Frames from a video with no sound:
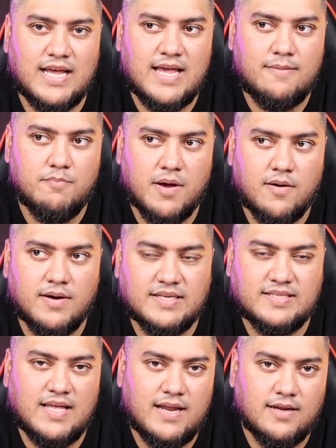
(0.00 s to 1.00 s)
a better
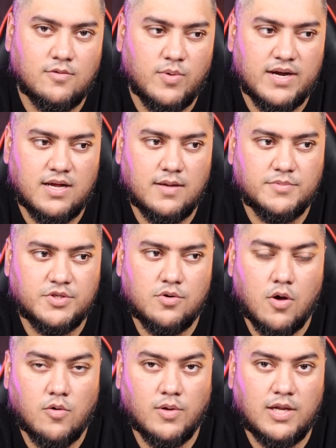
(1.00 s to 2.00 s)
aesthetic when it comes to
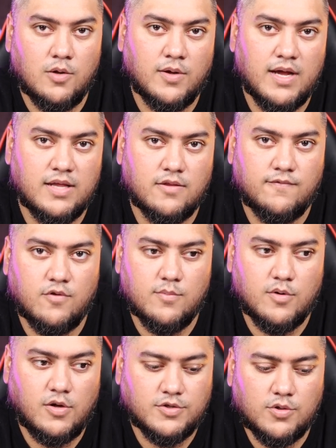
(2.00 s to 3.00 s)
not only looking at the phone,
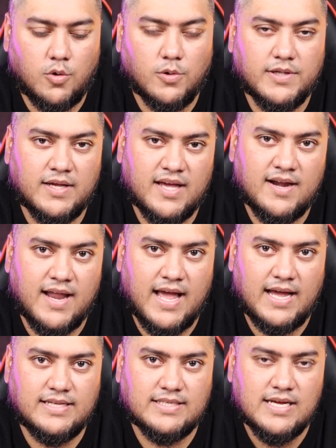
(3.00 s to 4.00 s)
but also holding it in the
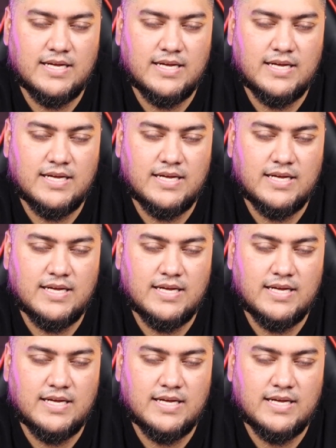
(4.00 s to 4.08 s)
hands.